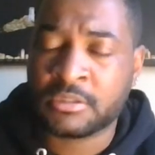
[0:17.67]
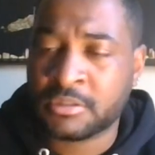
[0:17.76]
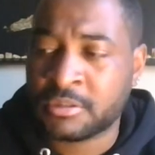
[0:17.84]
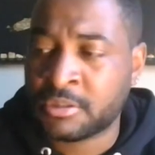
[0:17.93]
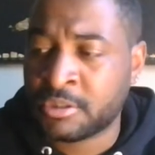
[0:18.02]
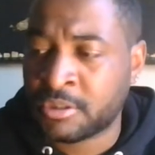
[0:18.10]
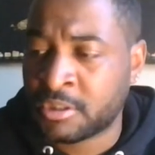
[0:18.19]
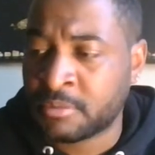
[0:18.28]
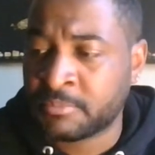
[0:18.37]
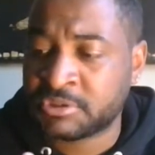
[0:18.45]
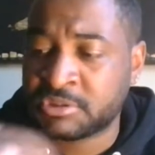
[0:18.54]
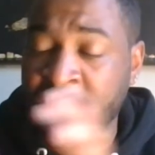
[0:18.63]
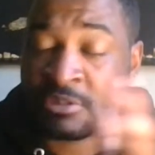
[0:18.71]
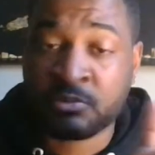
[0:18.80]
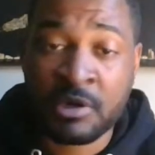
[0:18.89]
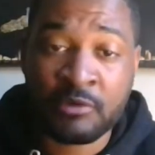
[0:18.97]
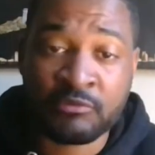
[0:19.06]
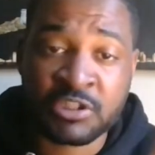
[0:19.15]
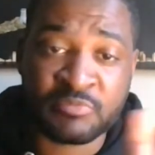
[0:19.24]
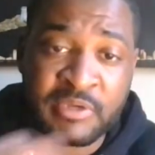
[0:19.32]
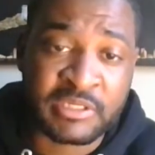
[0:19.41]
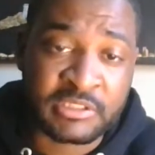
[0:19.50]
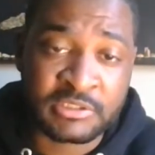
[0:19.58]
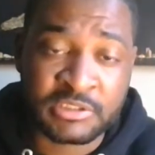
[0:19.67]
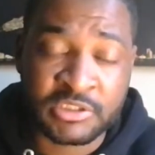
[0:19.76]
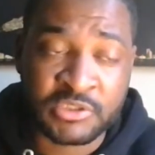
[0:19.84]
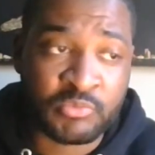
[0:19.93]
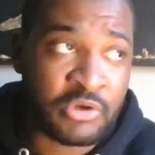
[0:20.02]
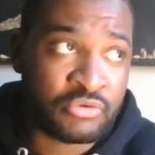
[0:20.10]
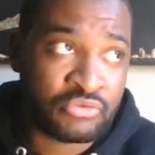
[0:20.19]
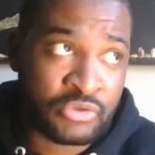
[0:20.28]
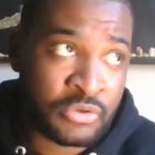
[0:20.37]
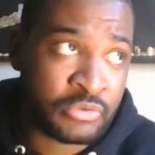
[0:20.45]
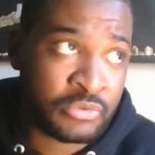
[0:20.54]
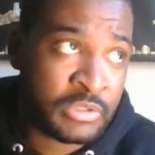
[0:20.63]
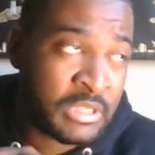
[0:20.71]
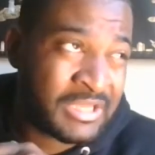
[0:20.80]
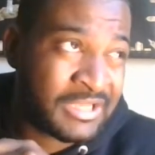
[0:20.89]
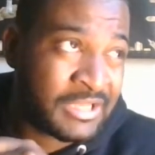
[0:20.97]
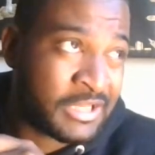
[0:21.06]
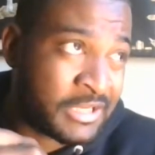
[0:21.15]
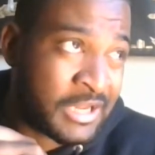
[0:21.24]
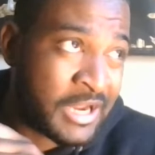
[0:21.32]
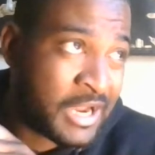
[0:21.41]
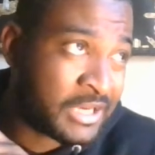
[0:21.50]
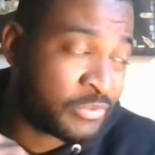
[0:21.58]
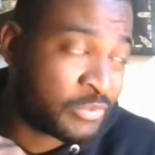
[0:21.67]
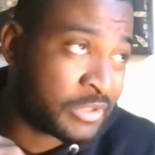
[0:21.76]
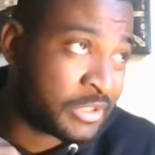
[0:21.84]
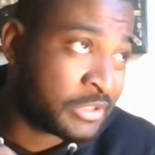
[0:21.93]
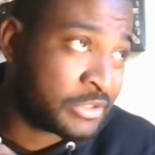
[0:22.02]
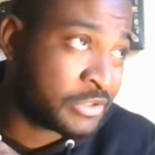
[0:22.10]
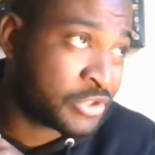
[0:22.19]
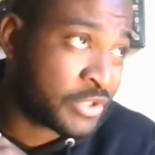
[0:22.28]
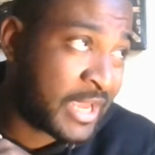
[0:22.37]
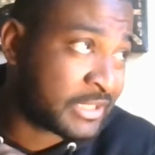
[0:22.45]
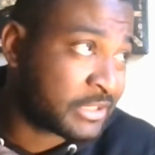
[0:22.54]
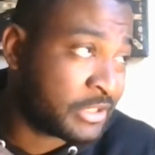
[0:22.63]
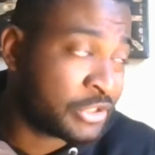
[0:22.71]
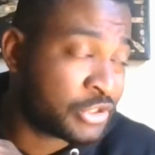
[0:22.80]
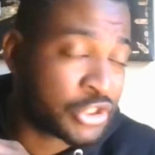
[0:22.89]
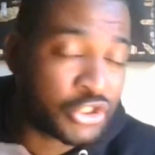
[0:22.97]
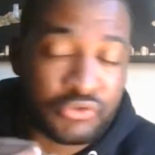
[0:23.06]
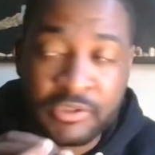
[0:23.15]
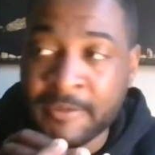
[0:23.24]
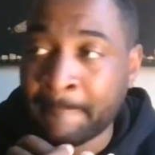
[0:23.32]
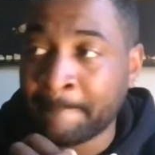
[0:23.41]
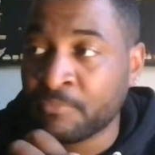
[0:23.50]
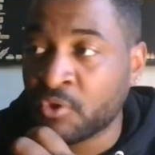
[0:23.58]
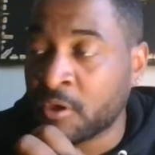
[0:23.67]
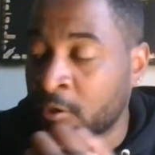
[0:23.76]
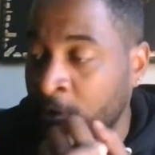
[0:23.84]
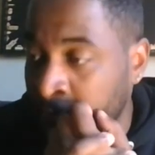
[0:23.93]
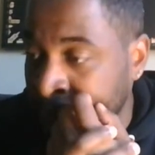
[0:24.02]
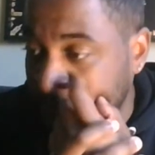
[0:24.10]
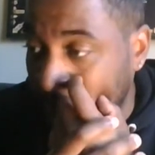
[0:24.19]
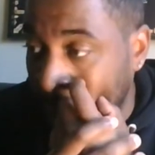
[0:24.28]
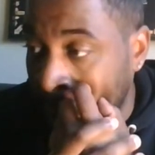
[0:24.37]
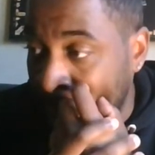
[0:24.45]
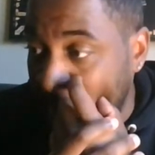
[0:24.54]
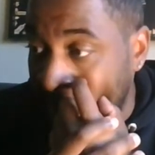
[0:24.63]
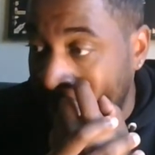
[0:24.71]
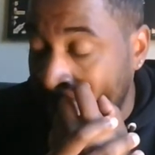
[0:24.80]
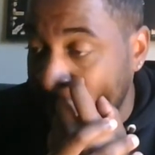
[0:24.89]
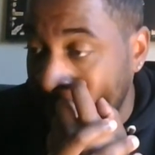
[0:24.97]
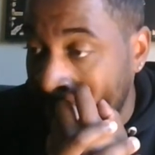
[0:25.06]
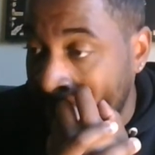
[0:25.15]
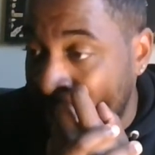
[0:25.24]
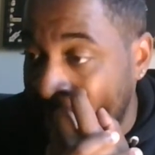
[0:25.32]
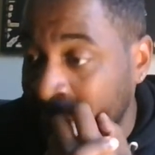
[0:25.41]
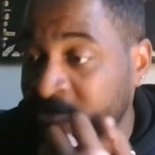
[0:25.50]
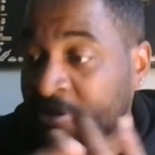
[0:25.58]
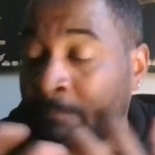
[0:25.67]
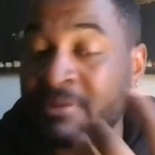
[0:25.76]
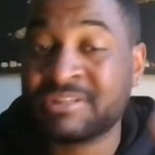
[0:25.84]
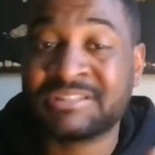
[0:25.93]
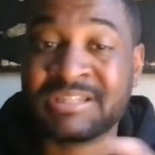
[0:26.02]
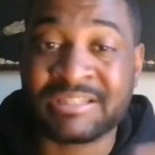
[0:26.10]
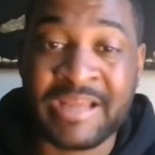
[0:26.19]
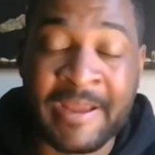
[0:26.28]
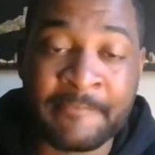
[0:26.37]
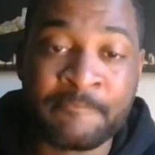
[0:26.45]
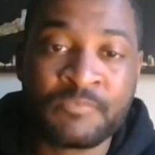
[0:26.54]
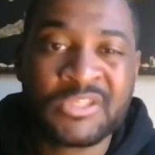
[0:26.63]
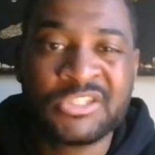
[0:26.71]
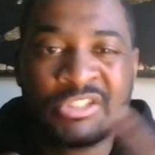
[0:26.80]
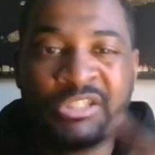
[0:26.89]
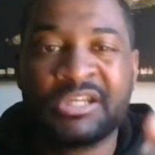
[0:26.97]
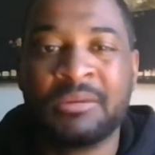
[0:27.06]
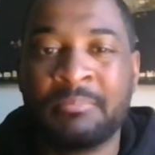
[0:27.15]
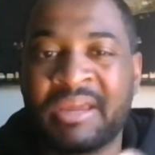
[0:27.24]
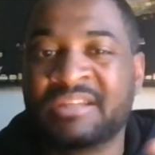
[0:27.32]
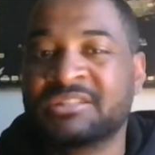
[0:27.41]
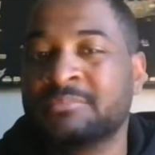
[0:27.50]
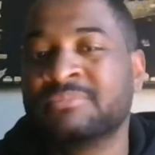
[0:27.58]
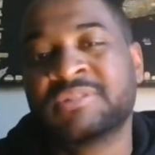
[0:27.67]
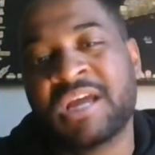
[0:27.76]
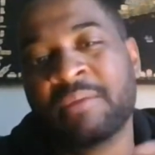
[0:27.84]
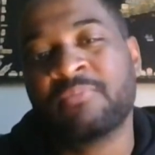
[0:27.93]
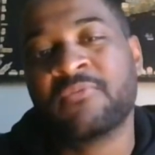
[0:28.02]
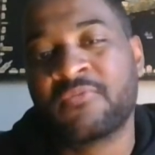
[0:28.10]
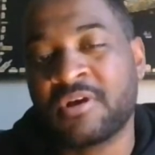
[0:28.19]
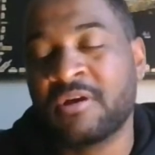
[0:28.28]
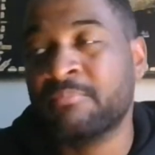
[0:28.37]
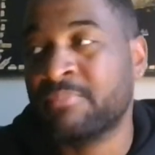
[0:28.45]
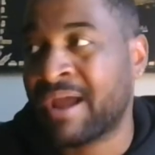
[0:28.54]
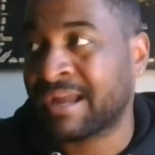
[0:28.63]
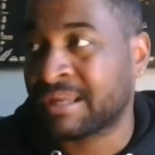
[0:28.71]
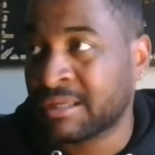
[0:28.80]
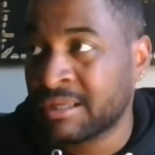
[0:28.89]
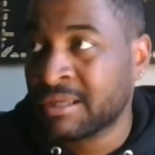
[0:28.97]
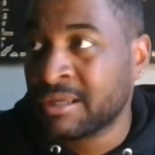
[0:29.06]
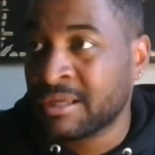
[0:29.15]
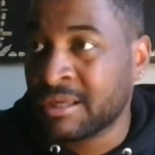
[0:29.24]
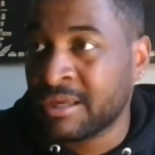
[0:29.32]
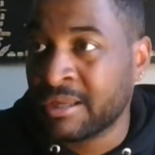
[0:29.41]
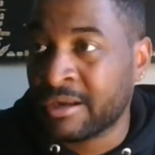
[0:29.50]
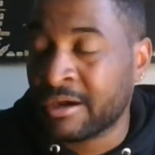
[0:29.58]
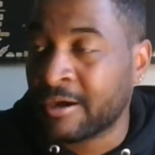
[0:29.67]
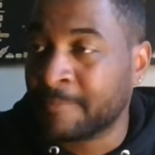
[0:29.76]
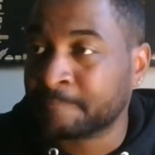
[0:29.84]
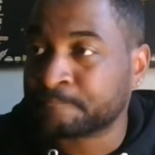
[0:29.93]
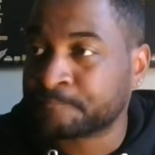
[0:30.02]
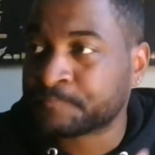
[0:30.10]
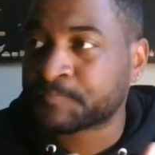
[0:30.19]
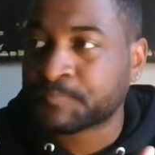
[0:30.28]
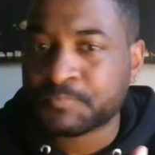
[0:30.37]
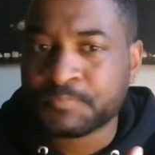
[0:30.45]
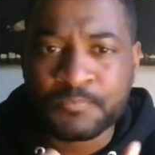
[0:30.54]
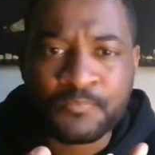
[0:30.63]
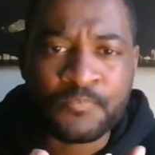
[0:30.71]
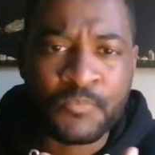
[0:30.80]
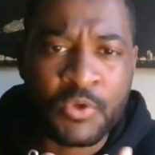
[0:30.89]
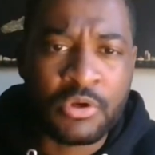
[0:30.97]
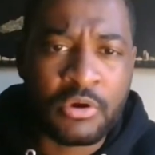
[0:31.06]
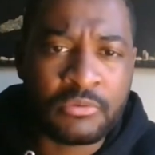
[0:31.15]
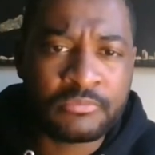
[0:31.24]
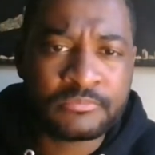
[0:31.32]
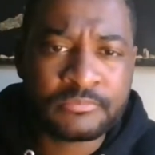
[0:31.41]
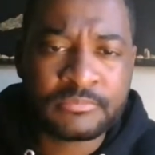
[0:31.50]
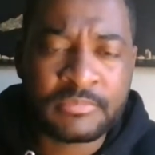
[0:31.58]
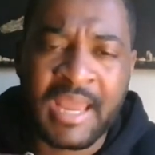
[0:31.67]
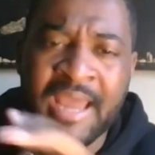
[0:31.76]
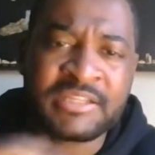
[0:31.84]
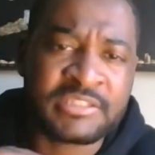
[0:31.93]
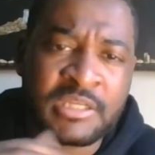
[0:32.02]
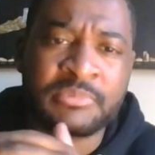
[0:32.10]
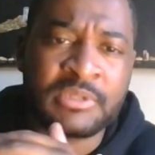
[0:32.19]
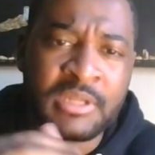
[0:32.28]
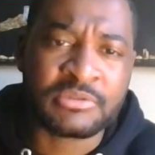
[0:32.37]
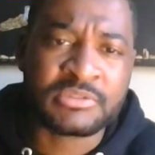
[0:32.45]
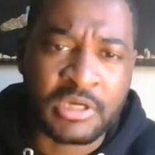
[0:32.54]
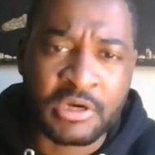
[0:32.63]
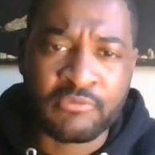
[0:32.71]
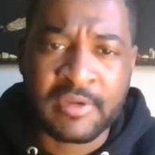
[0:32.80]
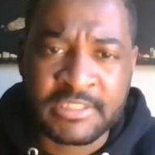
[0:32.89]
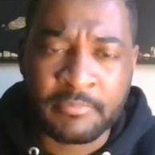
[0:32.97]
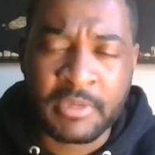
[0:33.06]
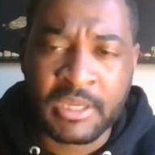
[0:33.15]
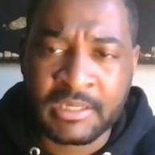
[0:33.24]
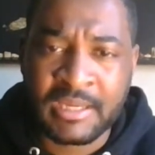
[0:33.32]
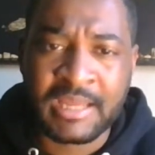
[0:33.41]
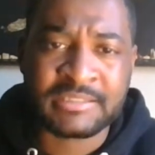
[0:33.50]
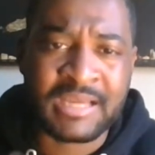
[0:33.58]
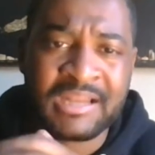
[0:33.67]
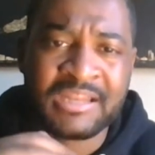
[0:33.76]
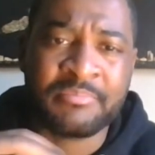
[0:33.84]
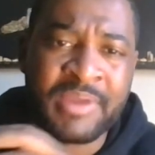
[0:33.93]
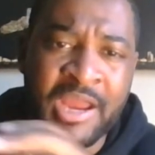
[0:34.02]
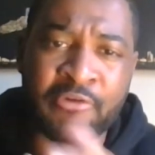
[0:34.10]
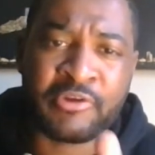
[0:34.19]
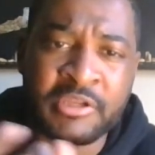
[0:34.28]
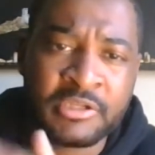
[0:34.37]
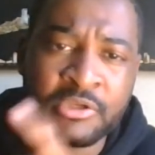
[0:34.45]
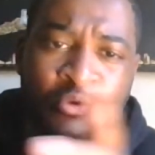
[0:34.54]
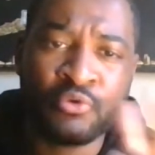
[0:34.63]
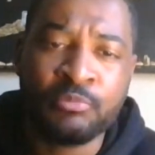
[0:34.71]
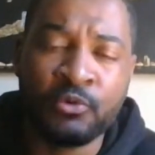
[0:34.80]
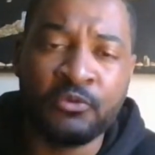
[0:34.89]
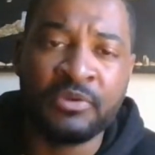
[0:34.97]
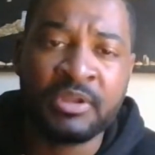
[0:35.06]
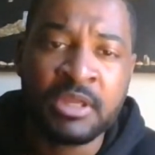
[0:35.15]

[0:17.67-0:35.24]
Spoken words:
And she's well respected. She's well known in the Hollywood industry, acting industry. So I'm optimistic that she can make some type of comeback and you know, add something else to her resume. And that's Halle Berry in the new movie